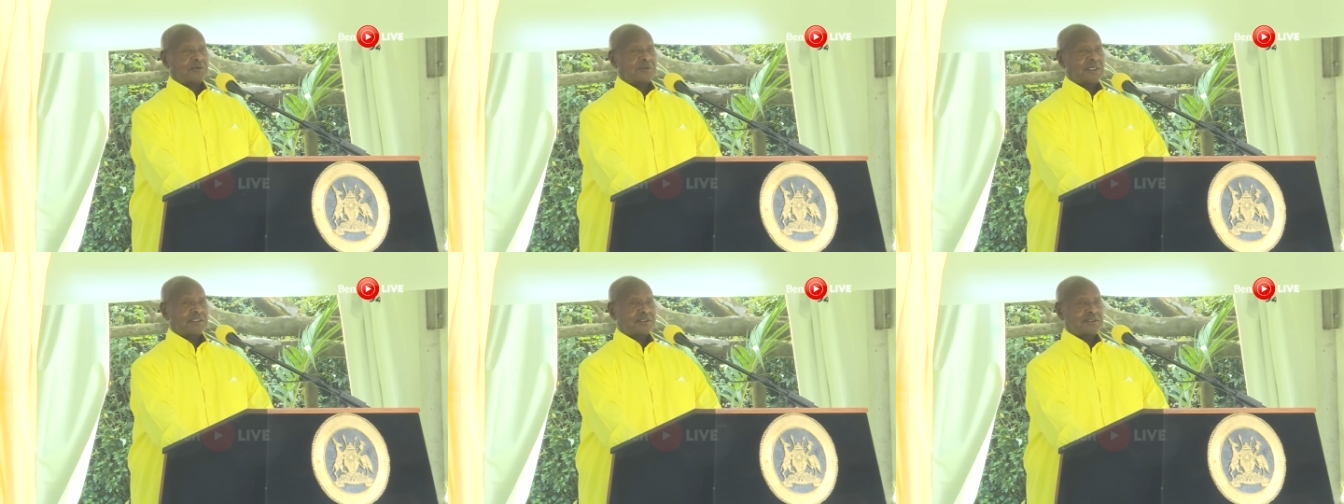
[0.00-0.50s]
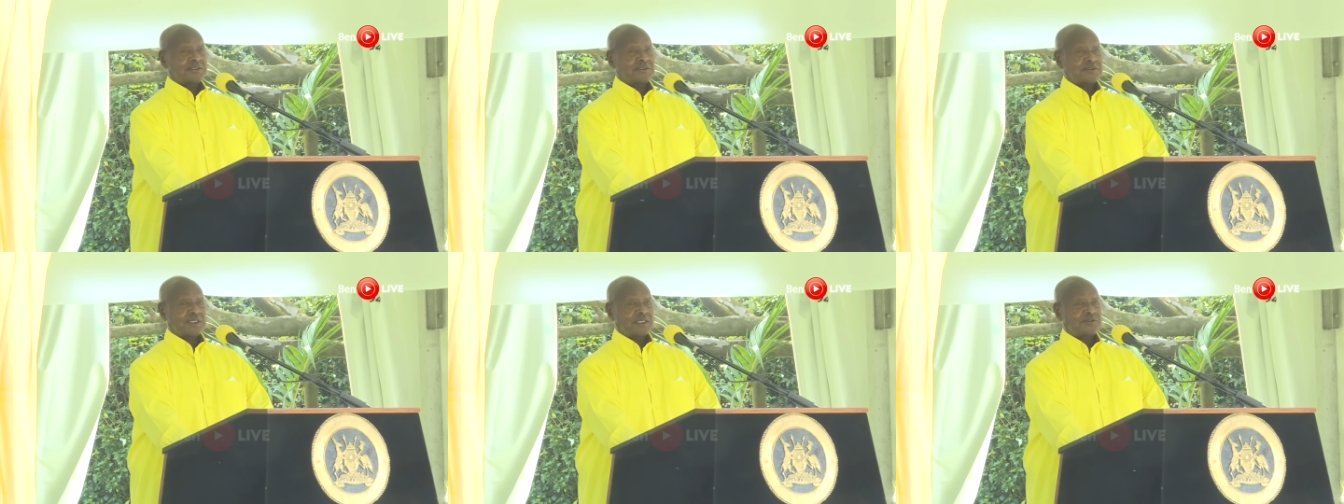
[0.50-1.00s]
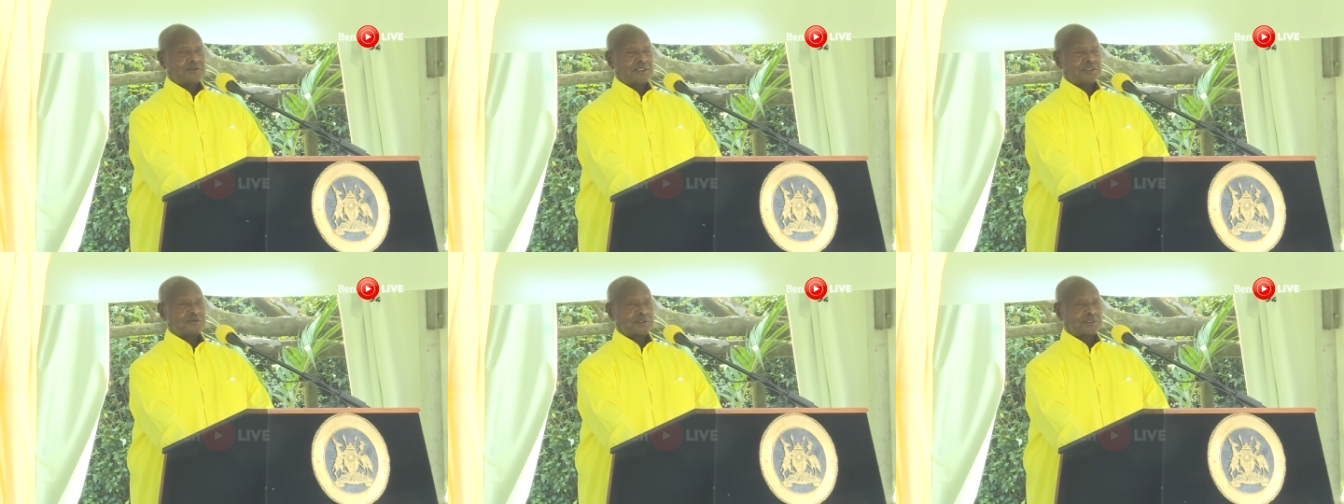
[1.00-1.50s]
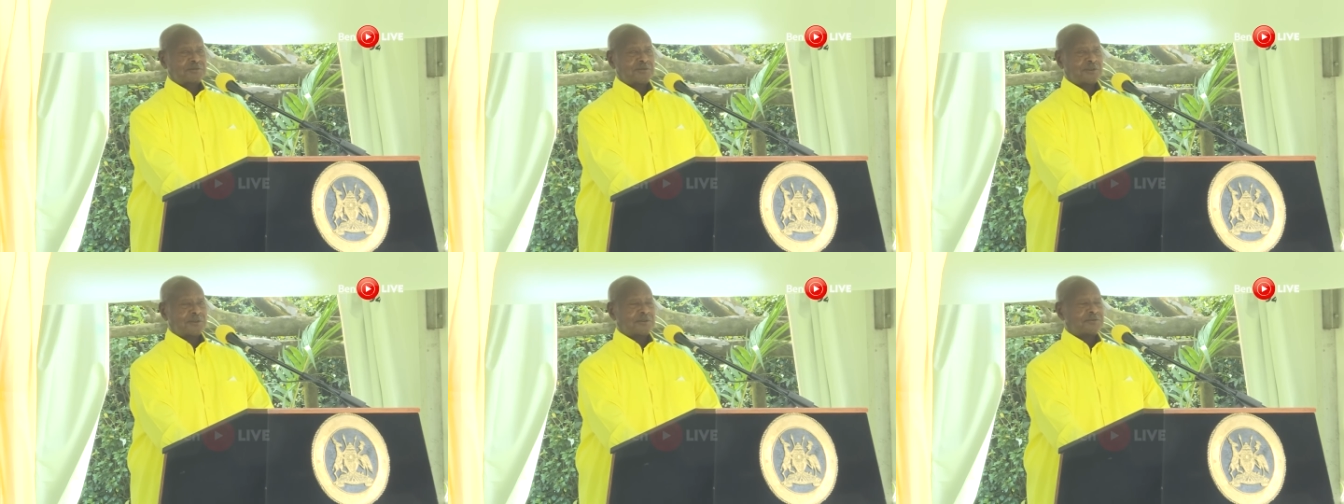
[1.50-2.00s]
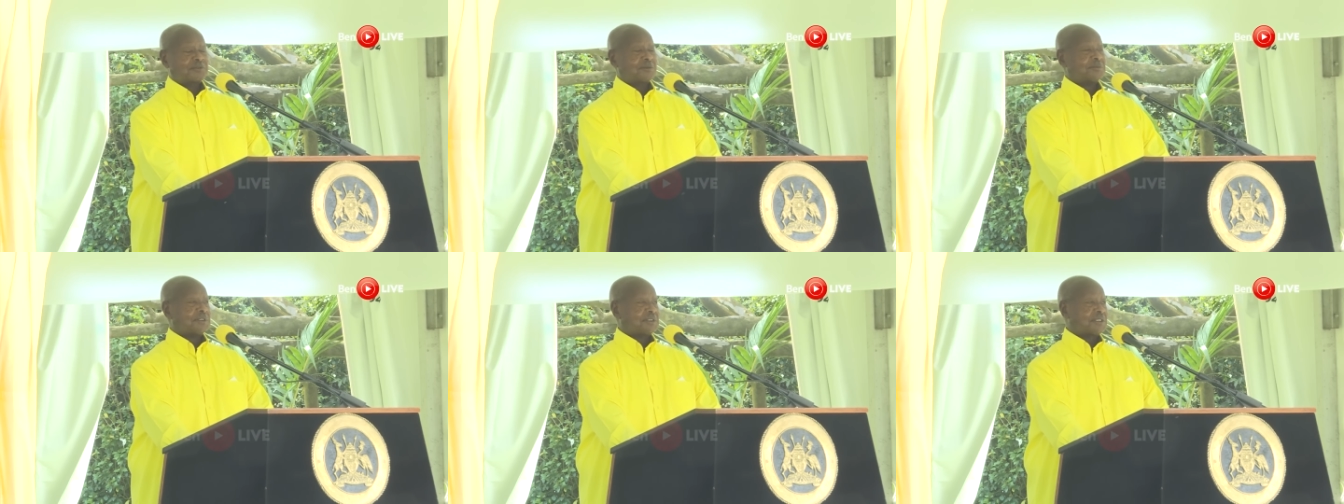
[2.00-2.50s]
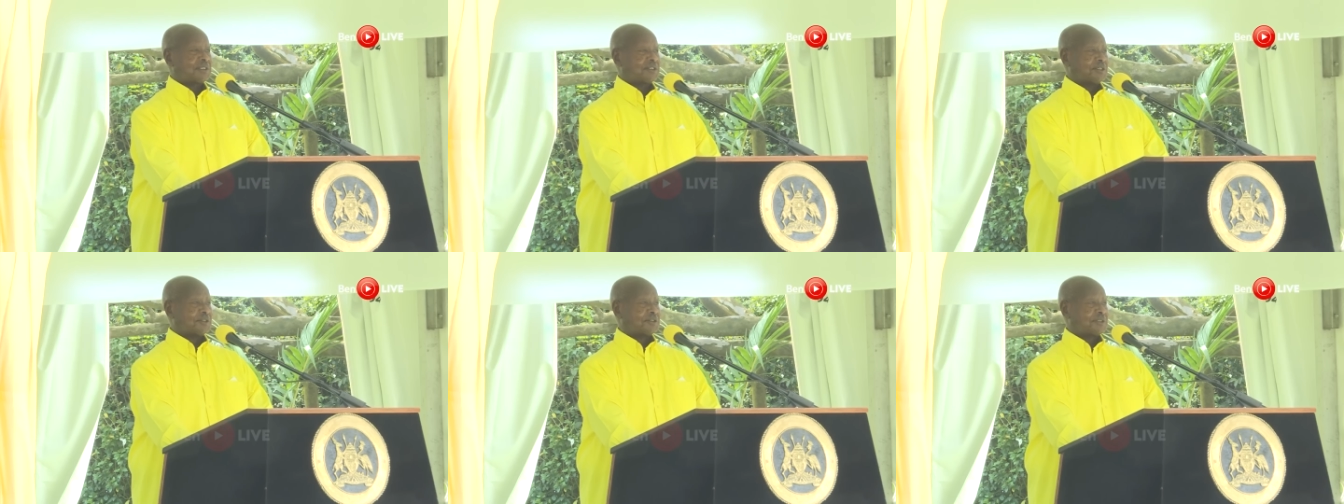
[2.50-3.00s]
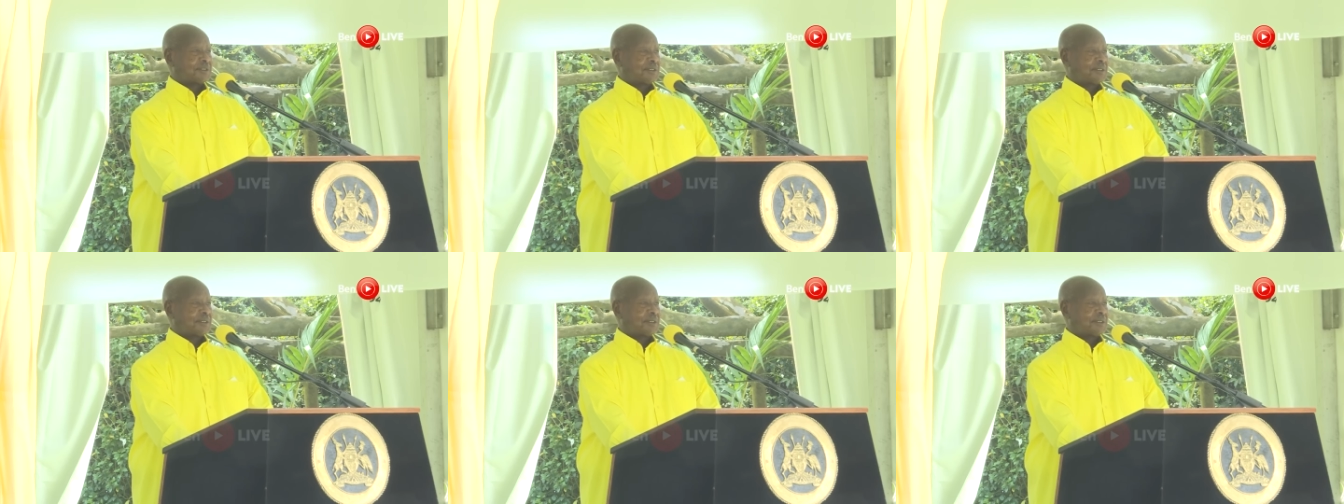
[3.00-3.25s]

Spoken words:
would like really to get more from the intelligence.